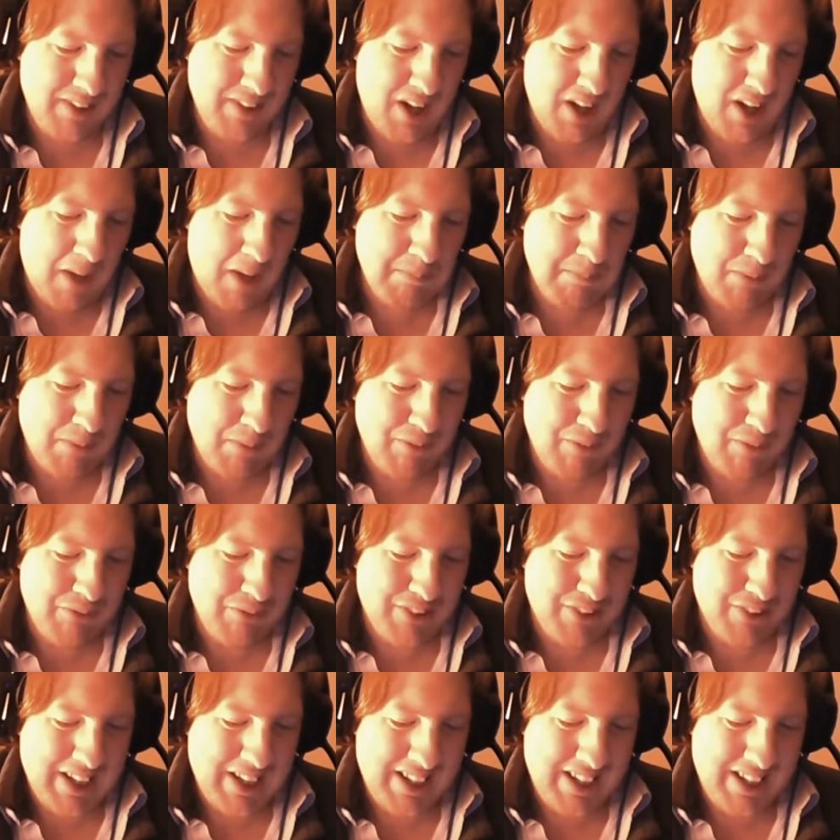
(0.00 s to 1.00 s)

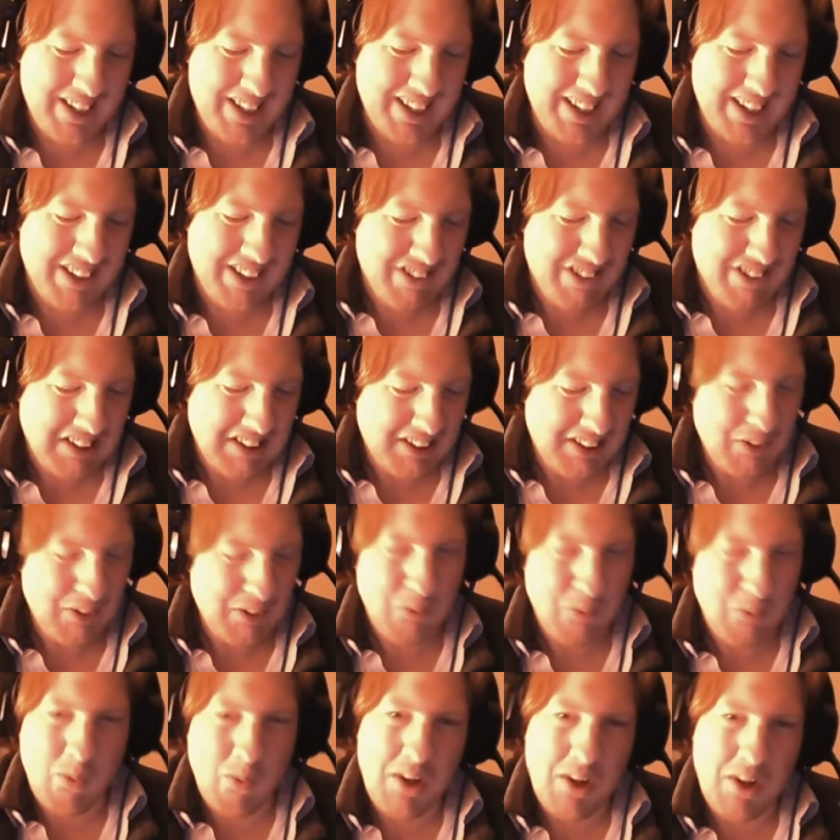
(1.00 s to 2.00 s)
above that, exactly
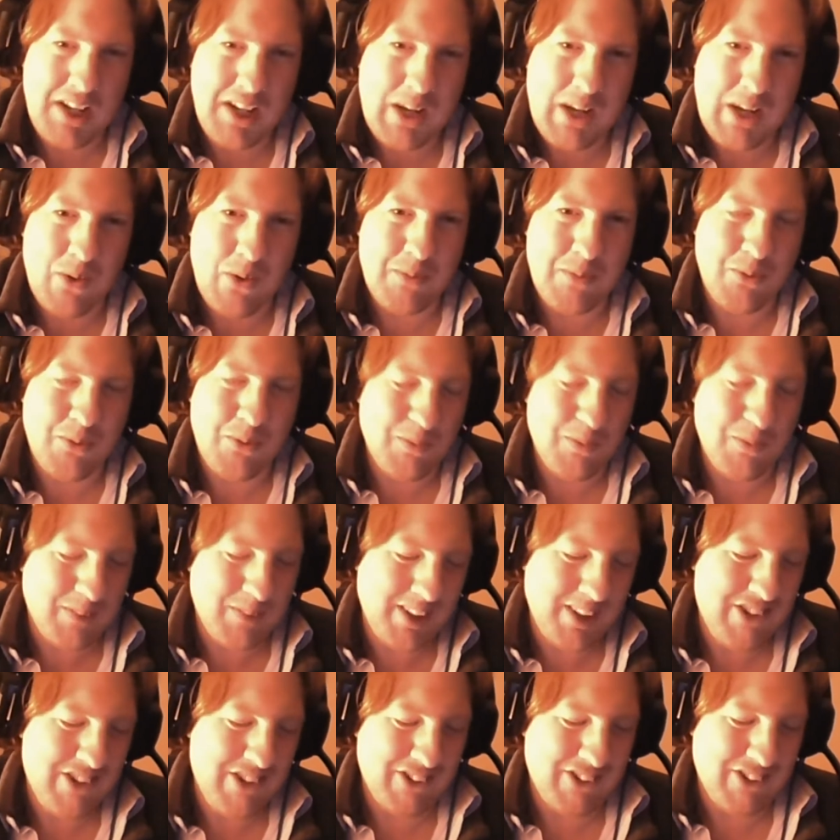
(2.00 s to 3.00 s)
1 hour more
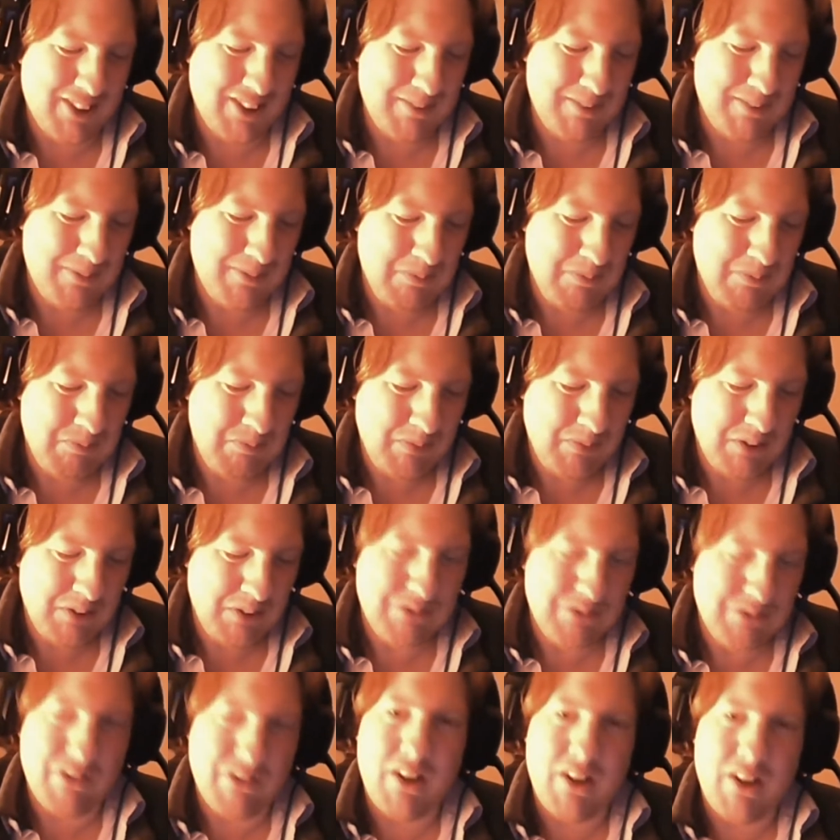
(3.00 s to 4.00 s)
playtime.
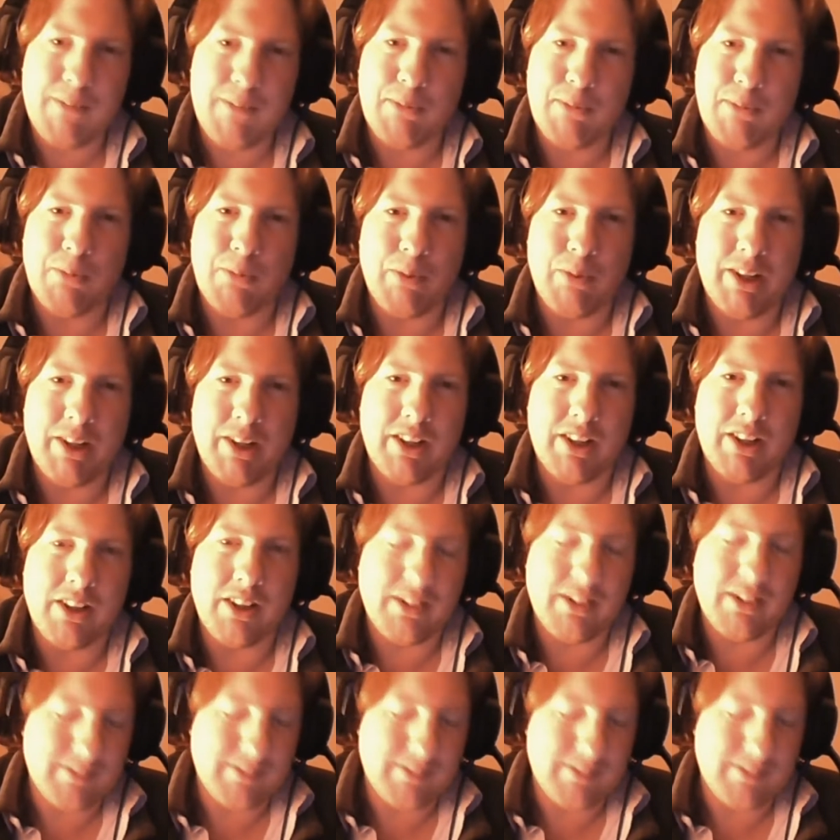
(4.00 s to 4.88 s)
Fire Emblem Awakening.